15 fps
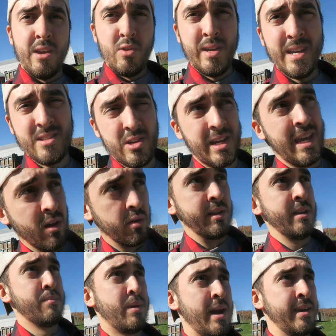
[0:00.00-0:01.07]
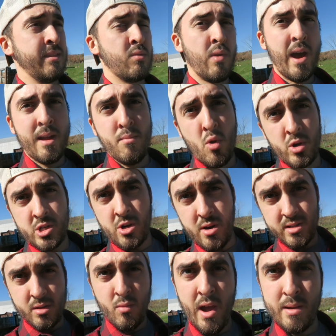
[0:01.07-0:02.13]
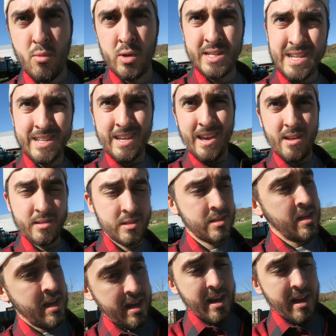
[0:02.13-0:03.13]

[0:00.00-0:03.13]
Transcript: you guys are killing it buying the Ride More shirts, the Ride More decals.